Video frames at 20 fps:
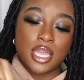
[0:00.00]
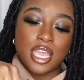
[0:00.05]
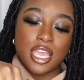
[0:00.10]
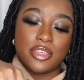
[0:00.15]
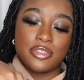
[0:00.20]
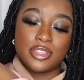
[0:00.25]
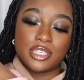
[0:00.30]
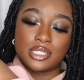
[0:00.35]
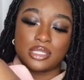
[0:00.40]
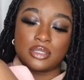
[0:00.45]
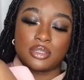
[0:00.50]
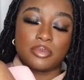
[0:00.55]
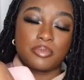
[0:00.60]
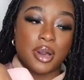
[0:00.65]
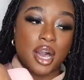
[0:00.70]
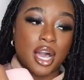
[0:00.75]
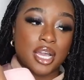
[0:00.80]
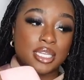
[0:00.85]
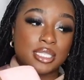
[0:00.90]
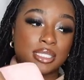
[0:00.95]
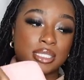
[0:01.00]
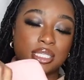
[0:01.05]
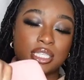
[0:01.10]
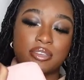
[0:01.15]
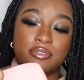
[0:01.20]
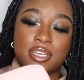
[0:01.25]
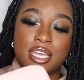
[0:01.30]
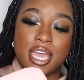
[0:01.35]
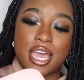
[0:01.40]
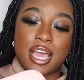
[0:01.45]
in this little pocket
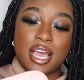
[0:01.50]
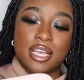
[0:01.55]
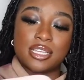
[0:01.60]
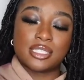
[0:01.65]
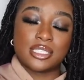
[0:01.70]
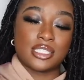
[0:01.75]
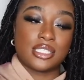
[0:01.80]
sleeve it has.